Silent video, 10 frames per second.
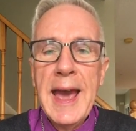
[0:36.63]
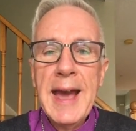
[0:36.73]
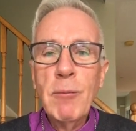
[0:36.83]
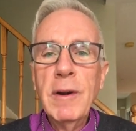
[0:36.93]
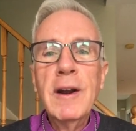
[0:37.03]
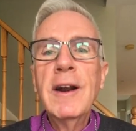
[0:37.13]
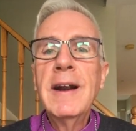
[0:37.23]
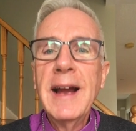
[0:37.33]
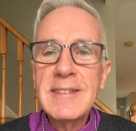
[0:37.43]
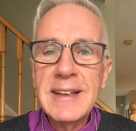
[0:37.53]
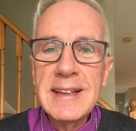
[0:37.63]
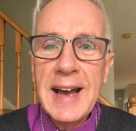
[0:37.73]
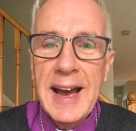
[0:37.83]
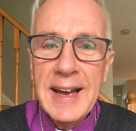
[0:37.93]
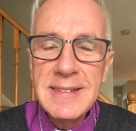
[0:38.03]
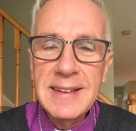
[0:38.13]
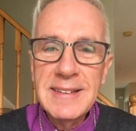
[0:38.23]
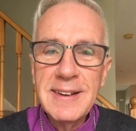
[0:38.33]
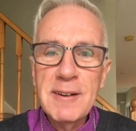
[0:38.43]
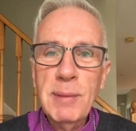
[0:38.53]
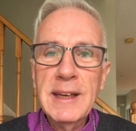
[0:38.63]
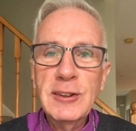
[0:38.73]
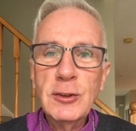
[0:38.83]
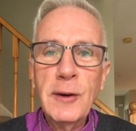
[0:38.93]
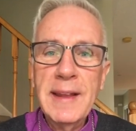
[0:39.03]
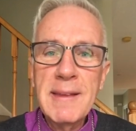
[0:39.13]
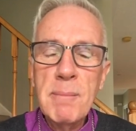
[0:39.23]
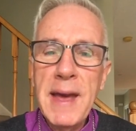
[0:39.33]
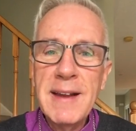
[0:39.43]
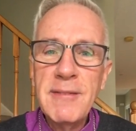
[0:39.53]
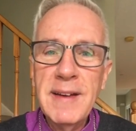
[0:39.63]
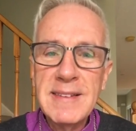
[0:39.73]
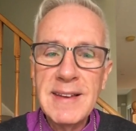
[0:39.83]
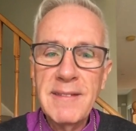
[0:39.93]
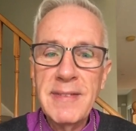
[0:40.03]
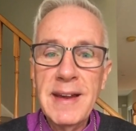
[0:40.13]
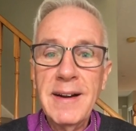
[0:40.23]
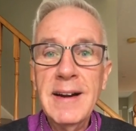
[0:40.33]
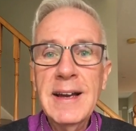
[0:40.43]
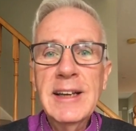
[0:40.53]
And we're, as a diocese, going to be enjoying the benefits of their